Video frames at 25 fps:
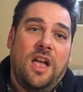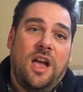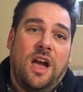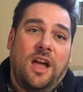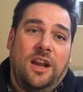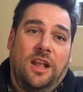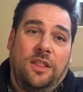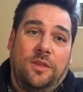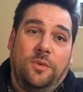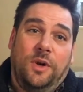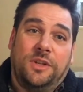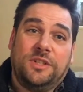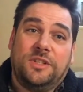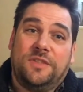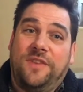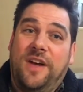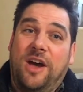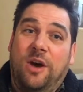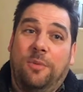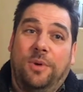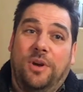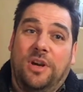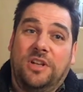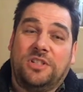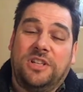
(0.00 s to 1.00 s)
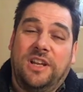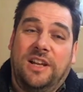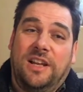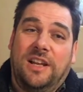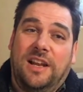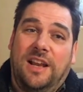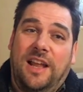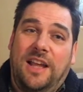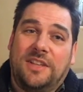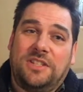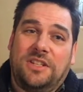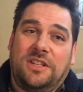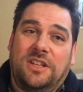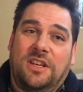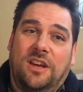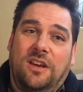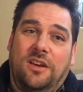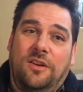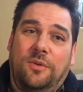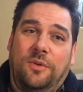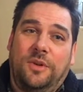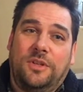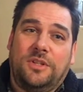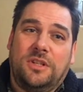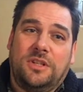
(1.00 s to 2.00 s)
Another one's Valpolicella
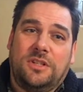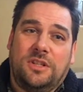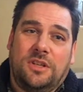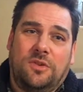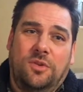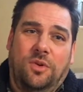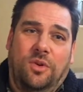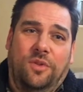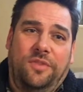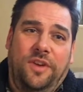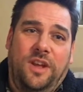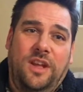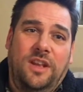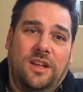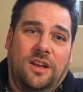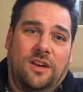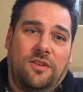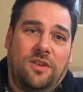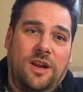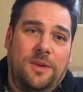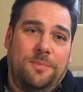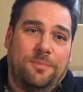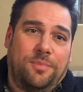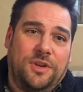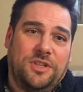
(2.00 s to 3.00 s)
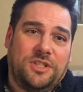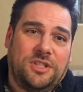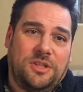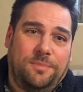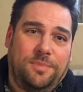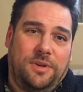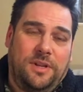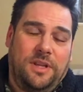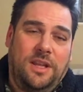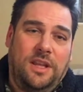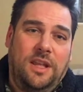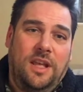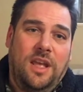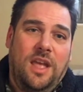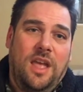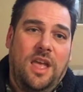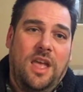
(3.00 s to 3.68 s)
Classico, which is the Corvina grape principally.